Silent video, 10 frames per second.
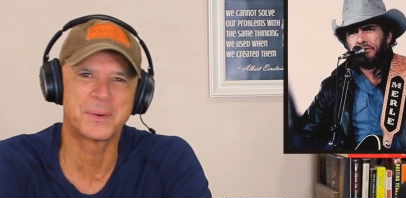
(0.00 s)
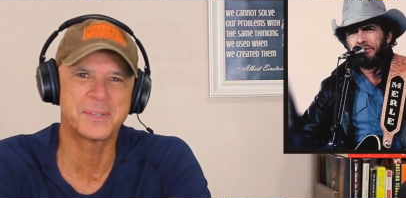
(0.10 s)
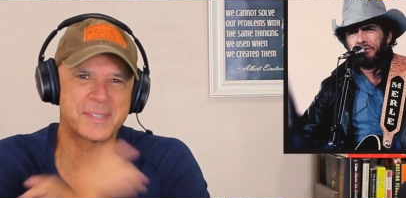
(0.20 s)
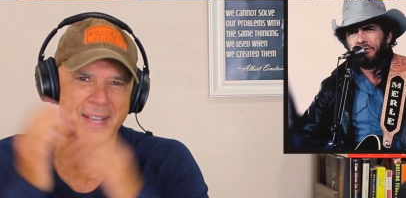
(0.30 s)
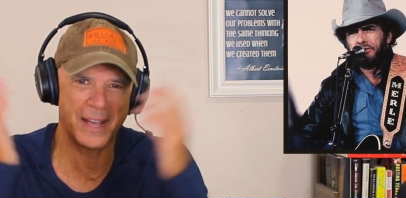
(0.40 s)

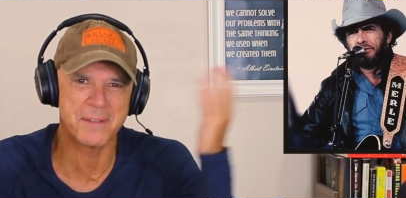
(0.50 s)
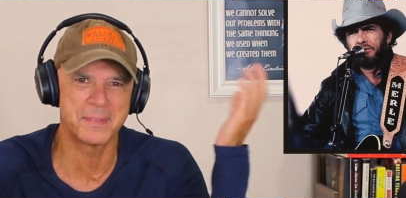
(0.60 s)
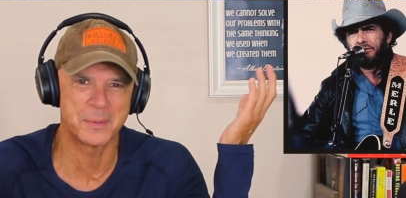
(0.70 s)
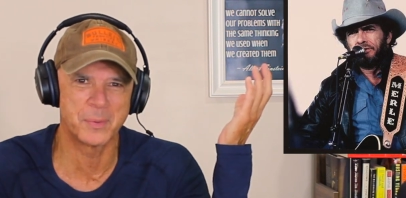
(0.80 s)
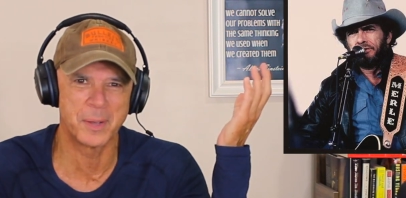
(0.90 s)
Speaker 1: there is a
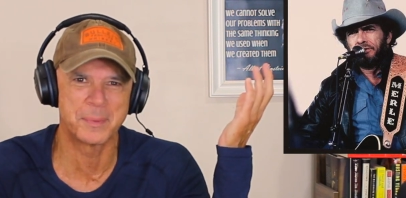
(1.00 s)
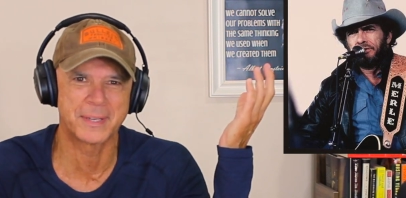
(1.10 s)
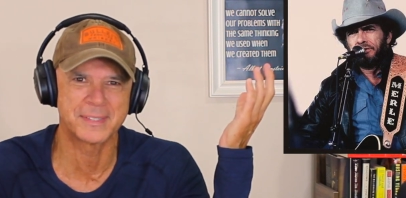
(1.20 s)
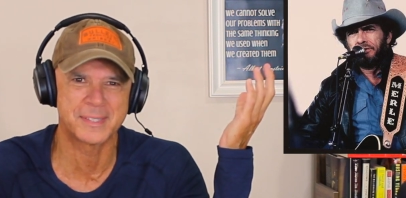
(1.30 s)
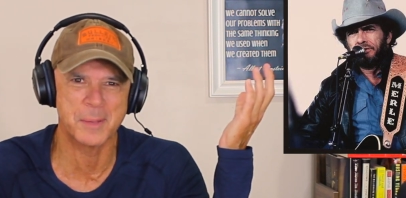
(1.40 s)
heaven the way
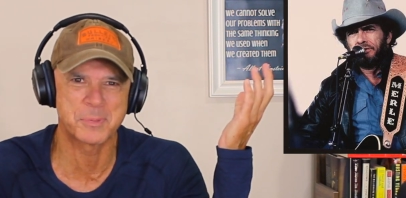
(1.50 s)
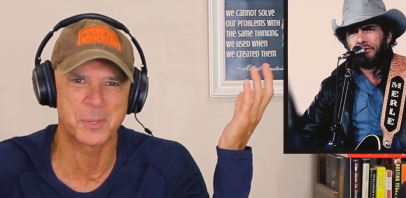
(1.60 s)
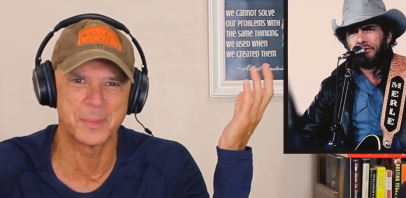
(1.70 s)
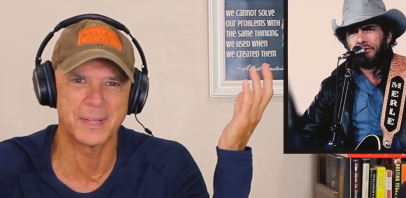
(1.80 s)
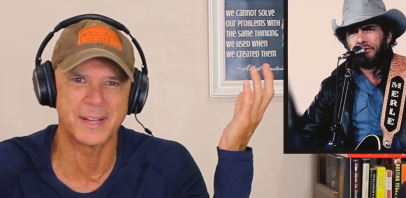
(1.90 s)
we
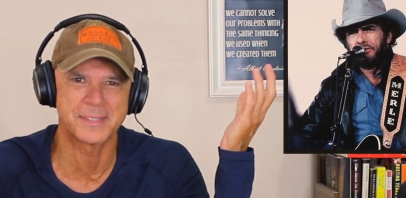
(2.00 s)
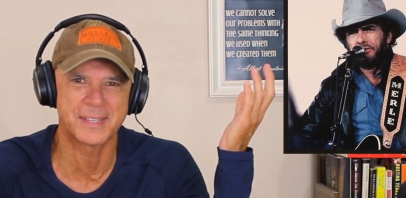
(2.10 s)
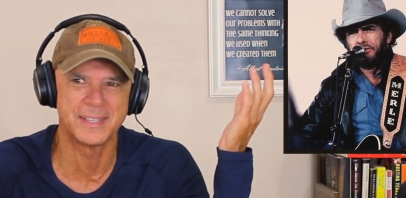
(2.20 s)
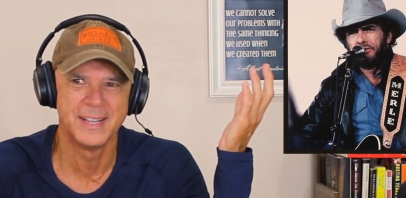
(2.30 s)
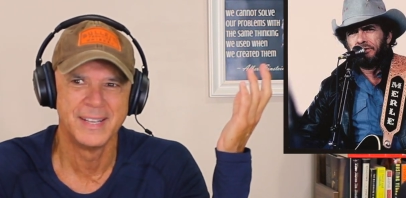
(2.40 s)

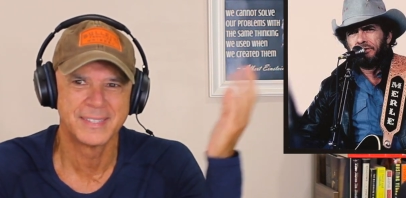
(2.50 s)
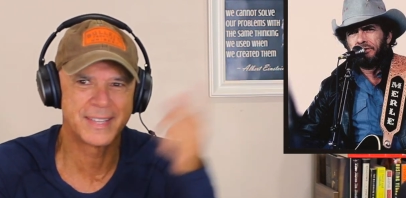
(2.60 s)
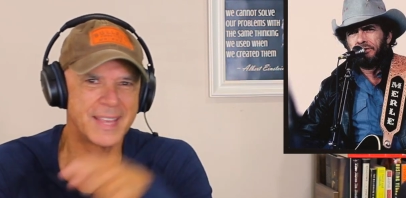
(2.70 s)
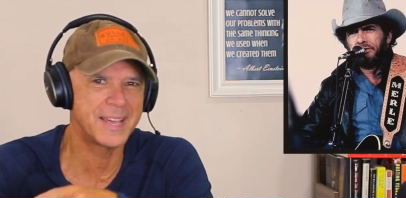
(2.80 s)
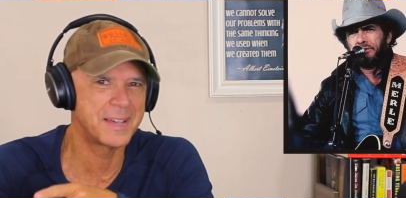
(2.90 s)
conceptualize it,
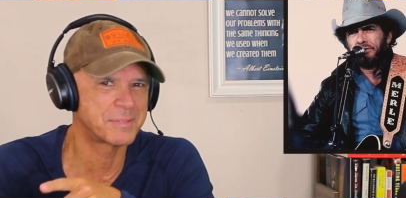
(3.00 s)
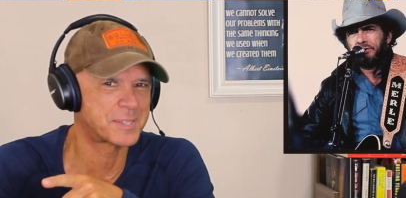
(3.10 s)
do they have